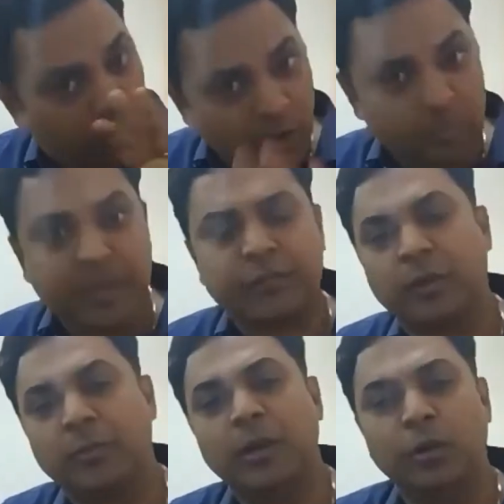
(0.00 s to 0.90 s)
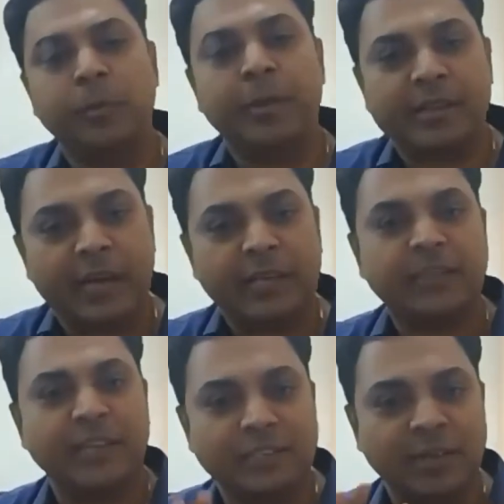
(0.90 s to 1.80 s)
albeit from a low base, I
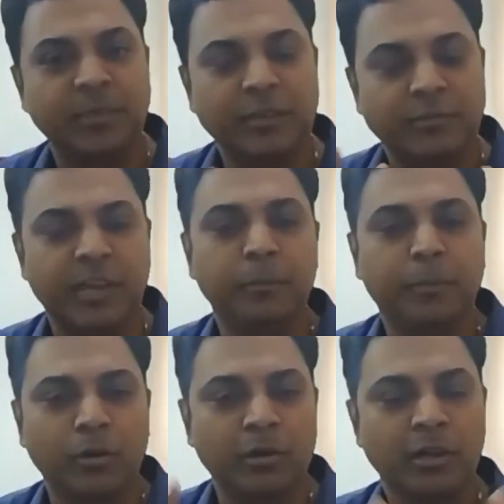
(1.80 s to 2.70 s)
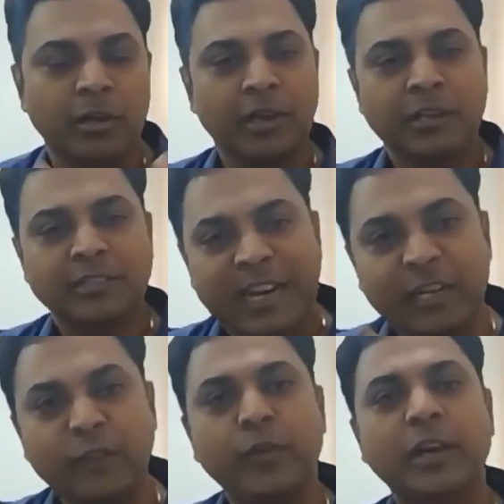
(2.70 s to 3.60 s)
think is something very important.
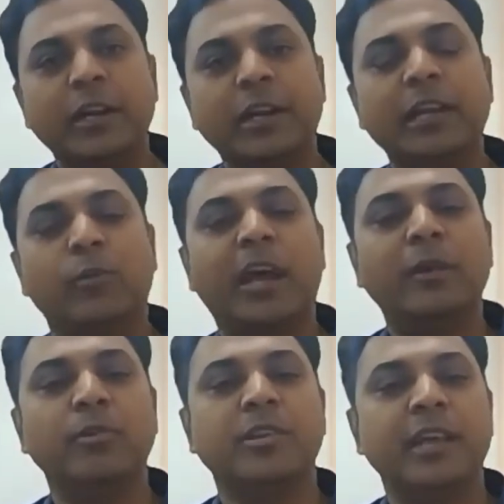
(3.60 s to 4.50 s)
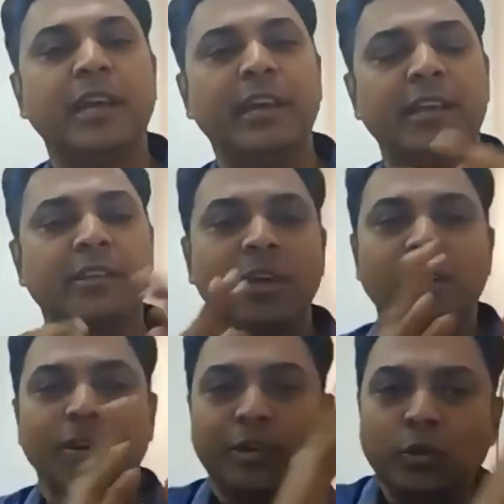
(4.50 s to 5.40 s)
Said differently, what I would say is
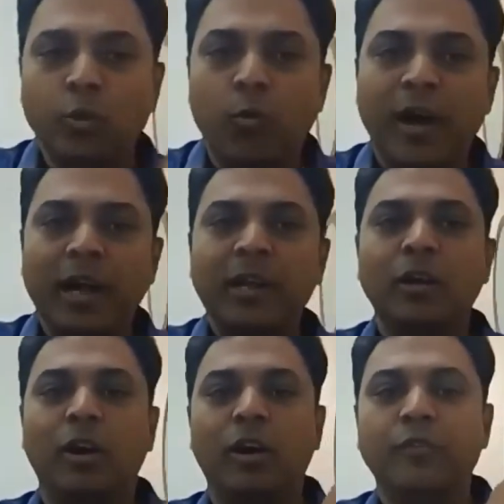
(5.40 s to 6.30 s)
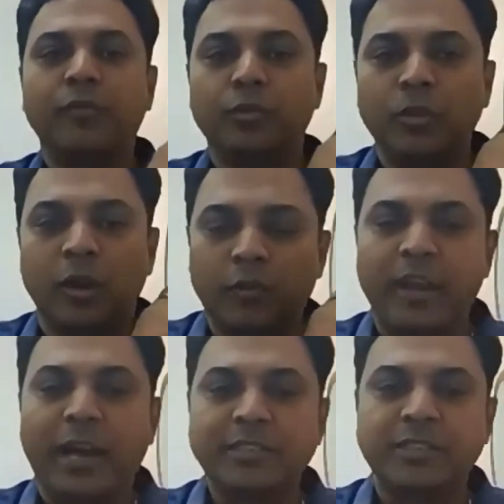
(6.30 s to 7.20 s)
Q1
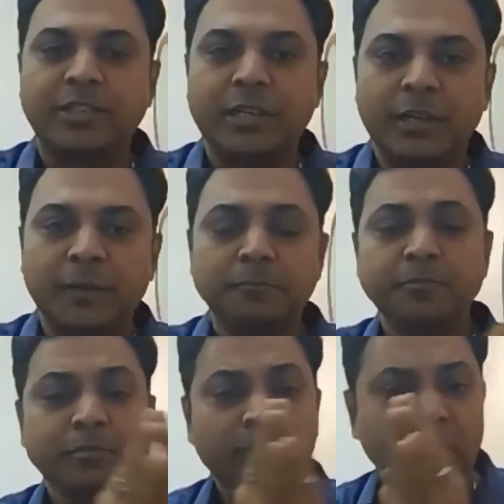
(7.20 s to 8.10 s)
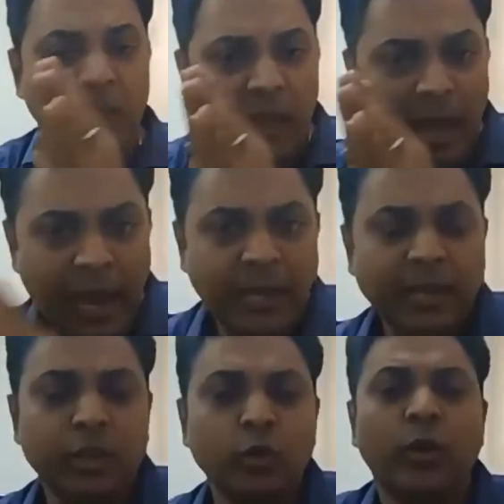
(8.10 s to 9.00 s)
of last year
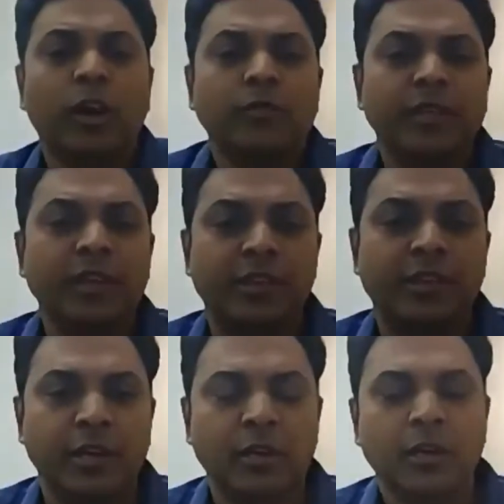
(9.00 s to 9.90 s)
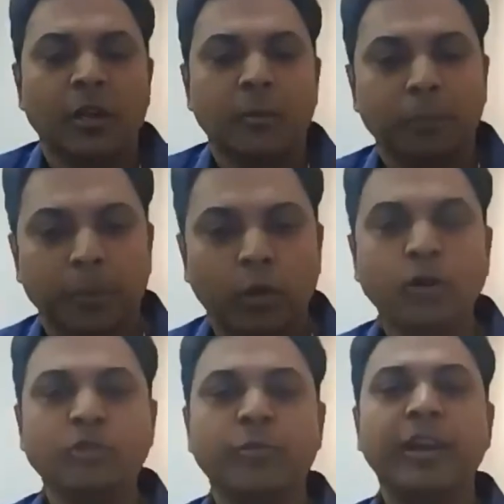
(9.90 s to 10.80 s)
and Q1 of this year,
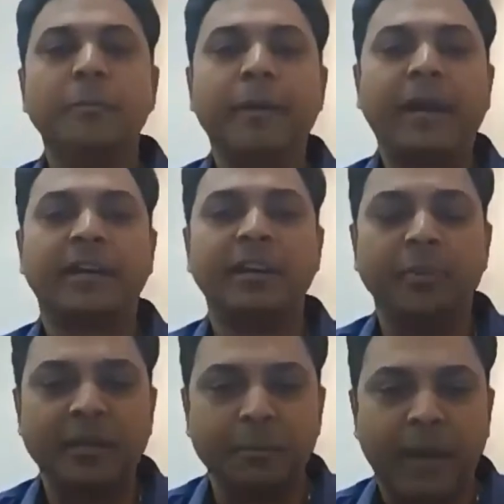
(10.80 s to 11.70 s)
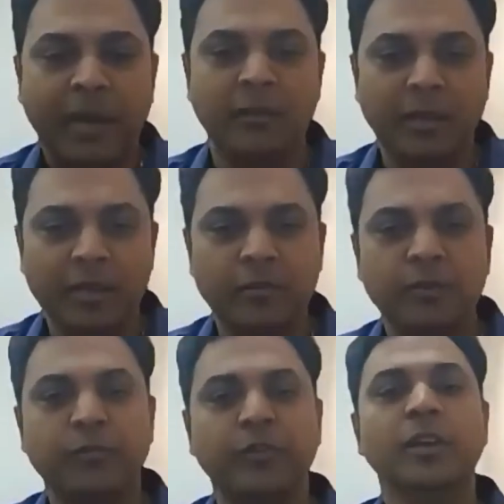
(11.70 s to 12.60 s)
both were impacted by the pandemic.
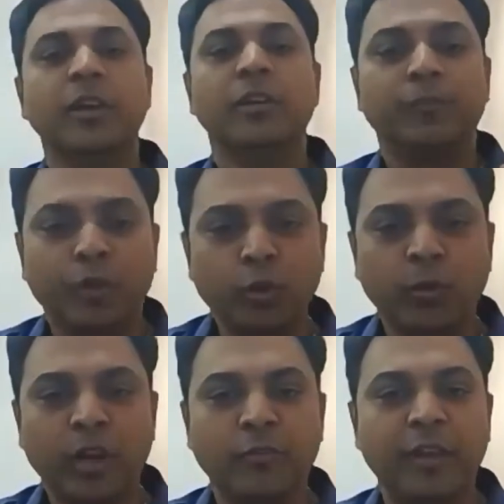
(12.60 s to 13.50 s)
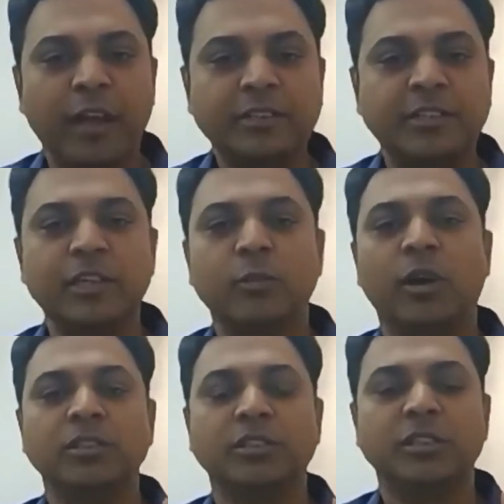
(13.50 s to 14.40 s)
Q1 of last year
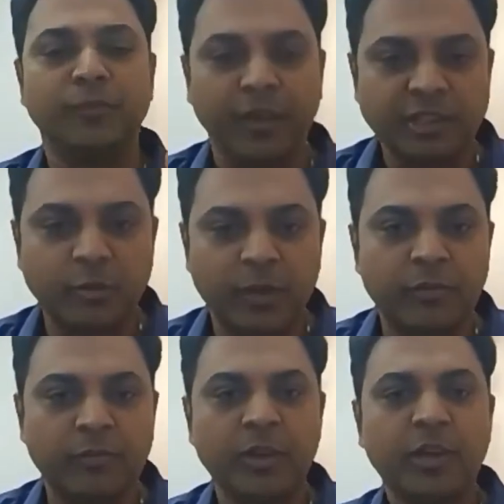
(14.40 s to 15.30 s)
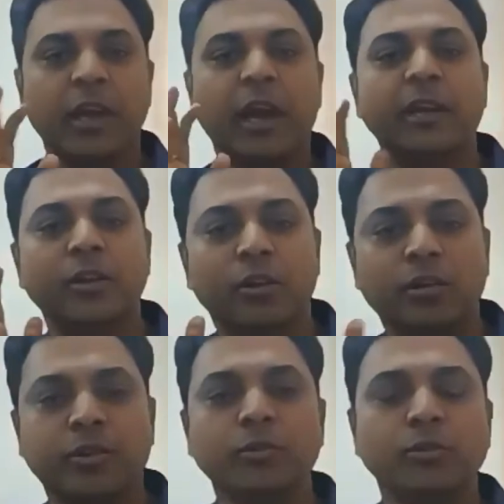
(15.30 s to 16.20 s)
was the first wave, and
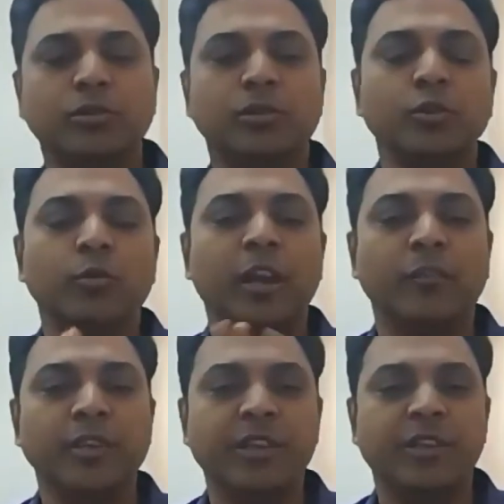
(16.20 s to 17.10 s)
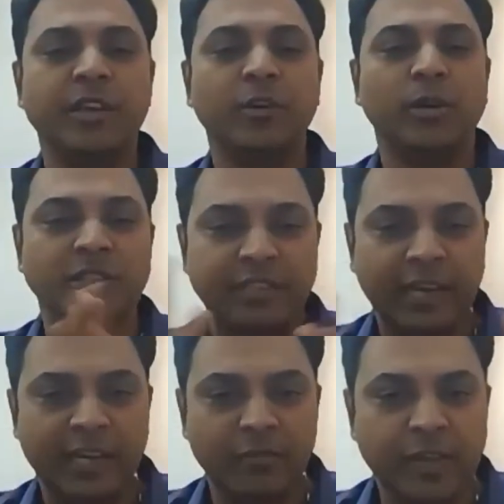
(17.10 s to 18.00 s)
Q1 of this year was the
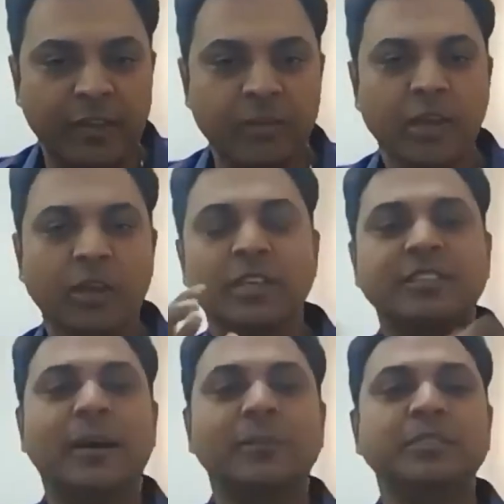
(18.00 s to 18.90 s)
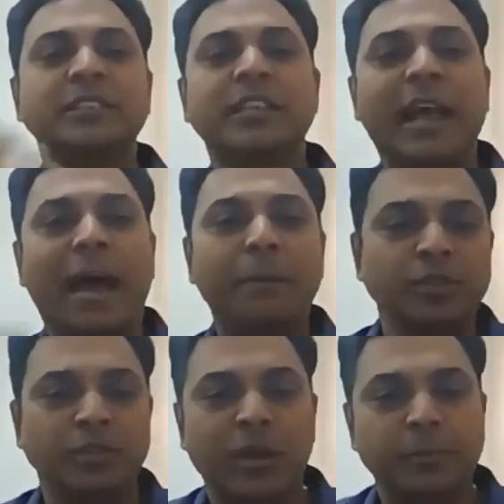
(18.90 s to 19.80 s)
second wave. So in some sense, an
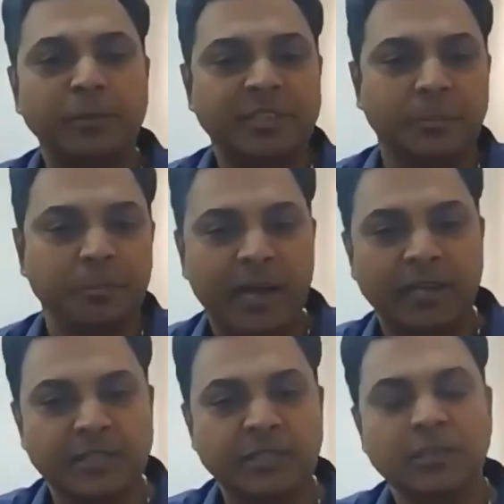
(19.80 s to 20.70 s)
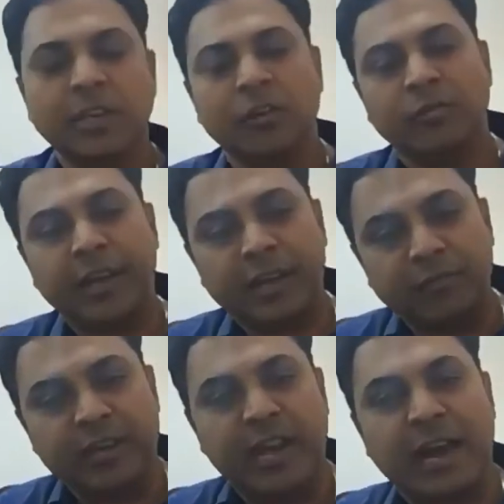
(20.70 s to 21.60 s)
apples to apples comparison,
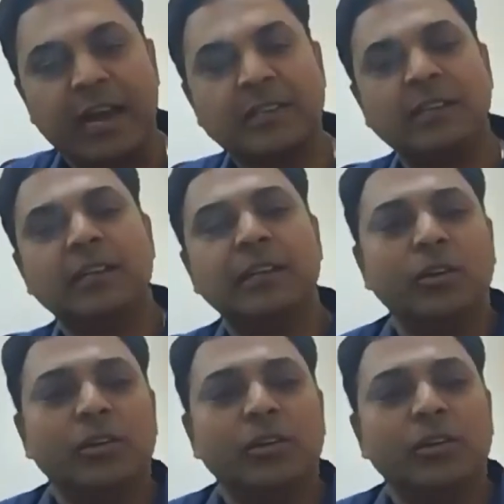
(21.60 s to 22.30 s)
where we had the